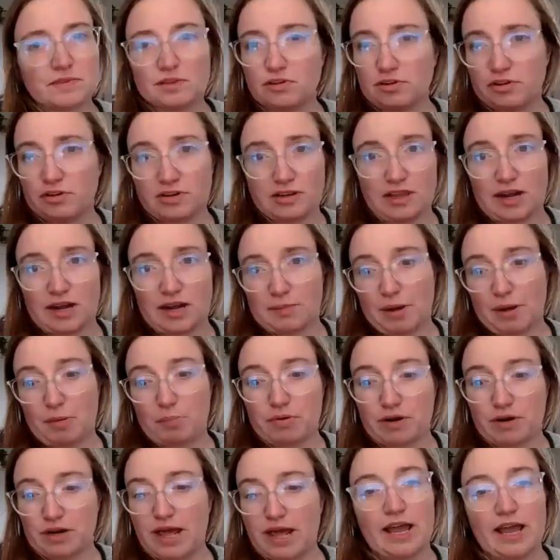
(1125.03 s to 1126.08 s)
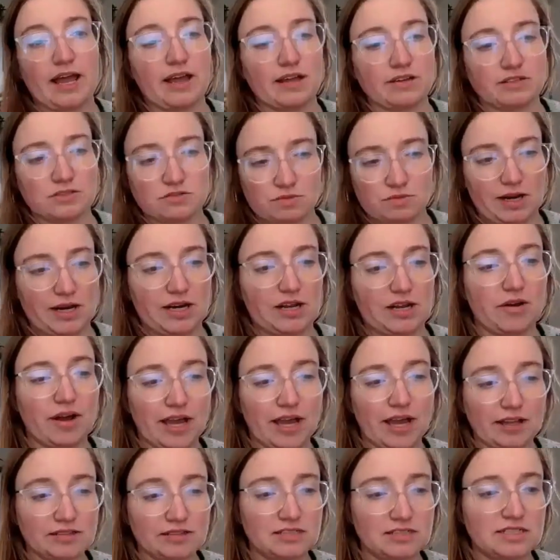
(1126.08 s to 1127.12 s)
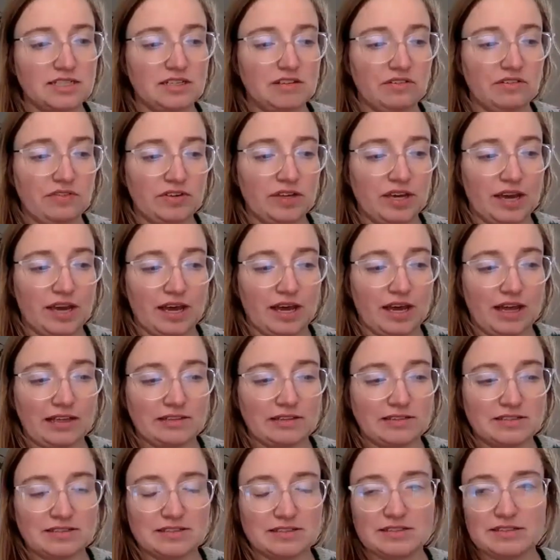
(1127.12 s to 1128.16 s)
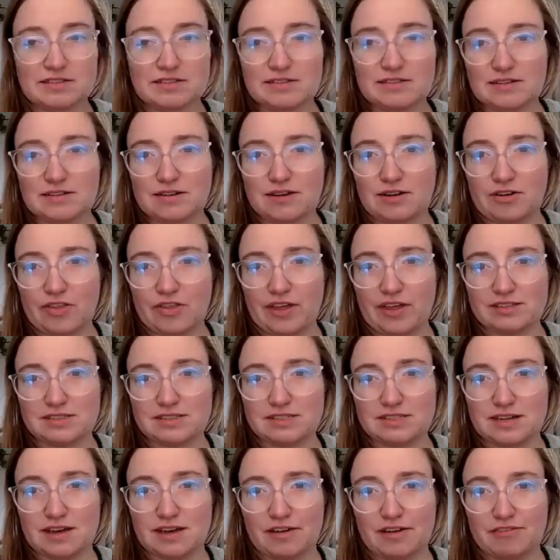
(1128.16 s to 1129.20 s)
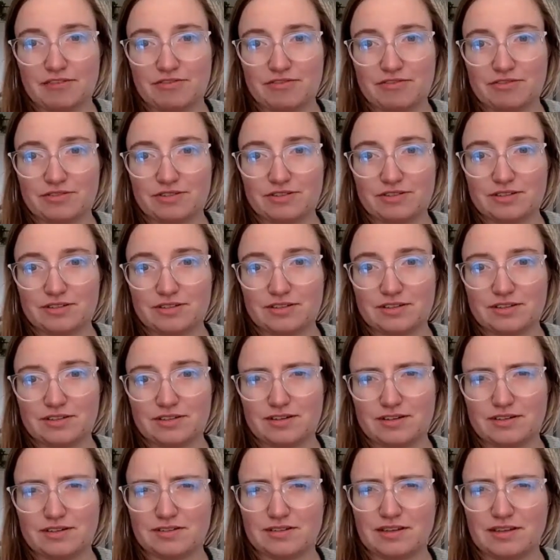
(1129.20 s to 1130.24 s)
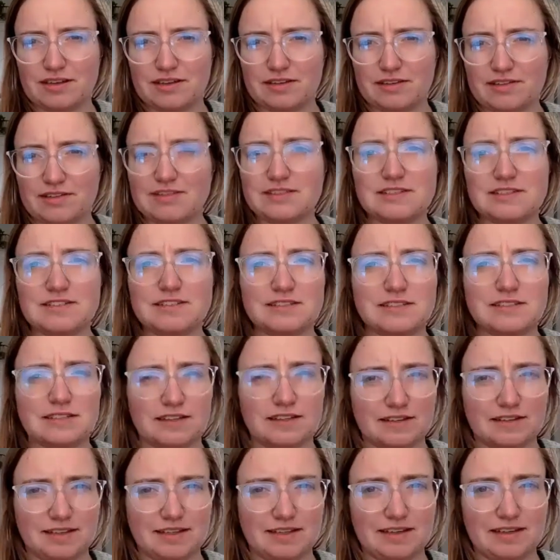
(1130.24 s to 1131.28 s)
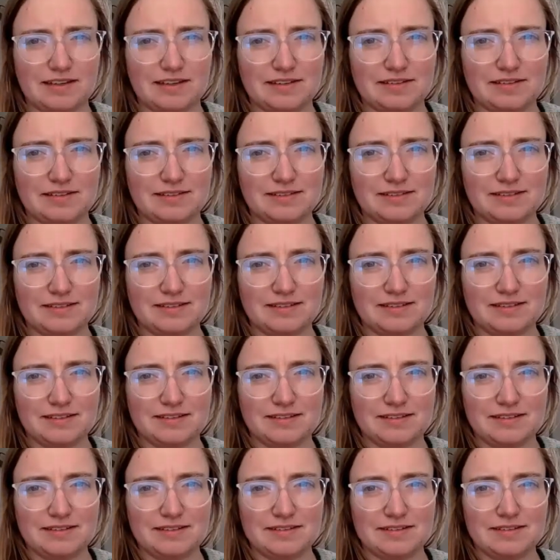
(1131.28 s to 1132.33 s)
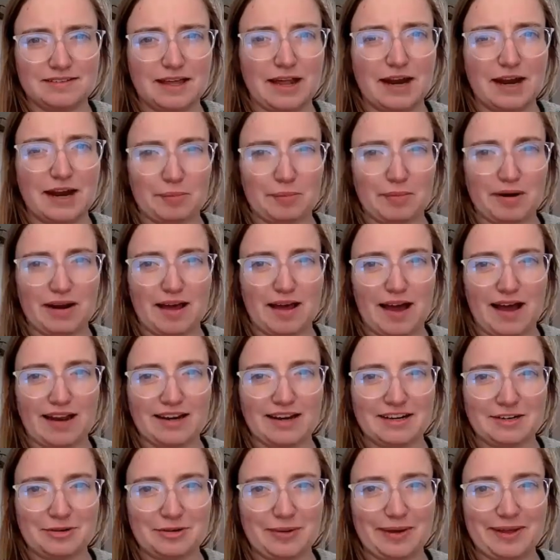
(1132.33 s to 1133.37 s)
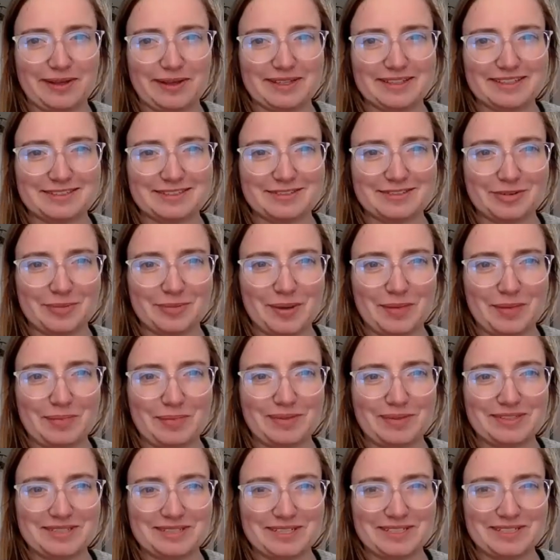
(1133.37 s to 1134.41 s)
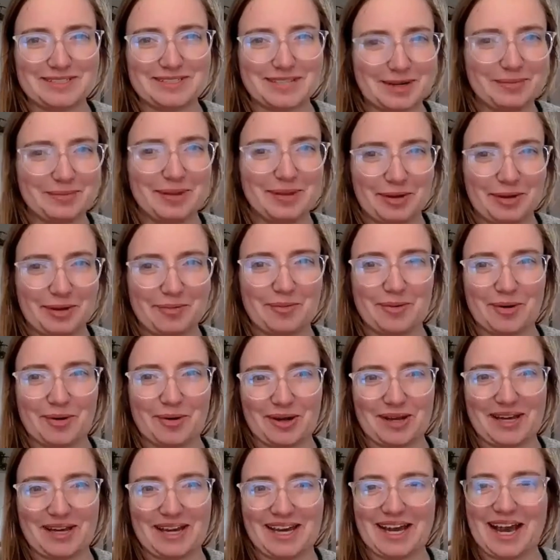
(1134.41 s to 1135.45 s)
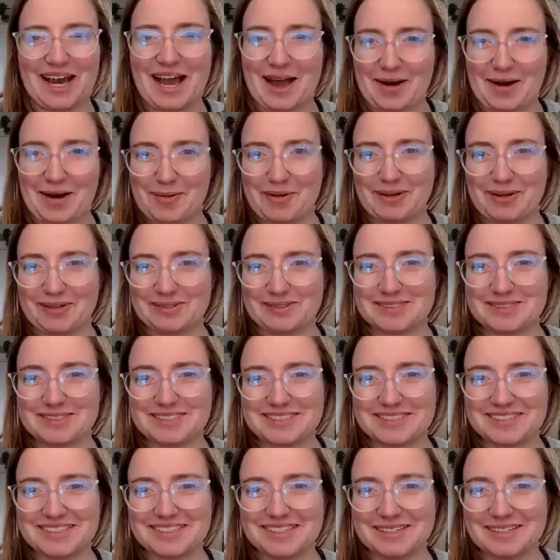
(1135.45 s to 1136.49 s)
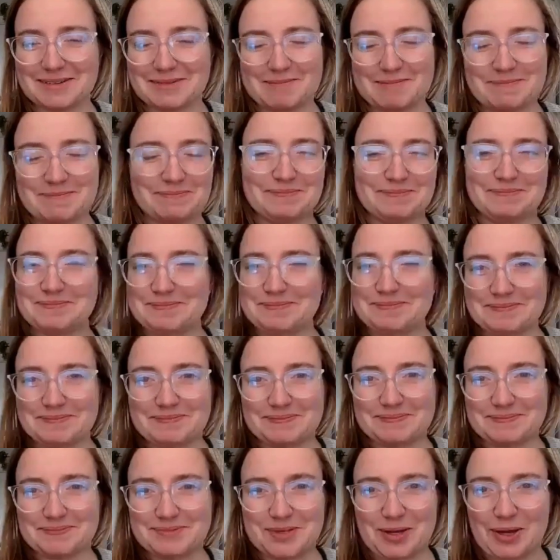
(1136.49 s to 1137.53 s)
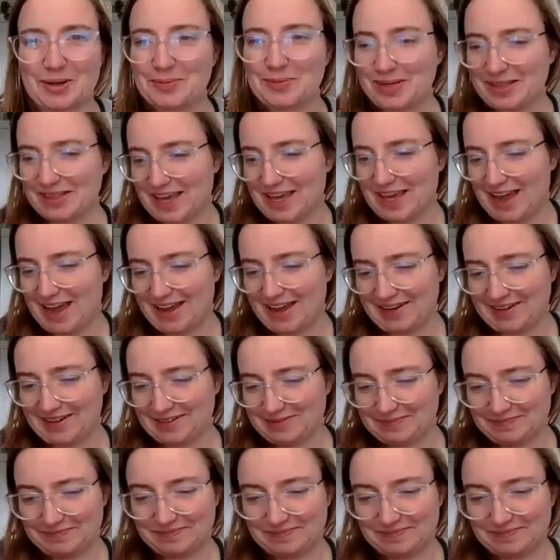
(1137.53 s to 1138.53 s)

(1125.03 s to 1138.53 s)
Learned a lot about print ads, radio ads, TV ads, all that stuff. And I was like, this is silly that I'm not doing this for my business, that I'm like working hours so I quit that.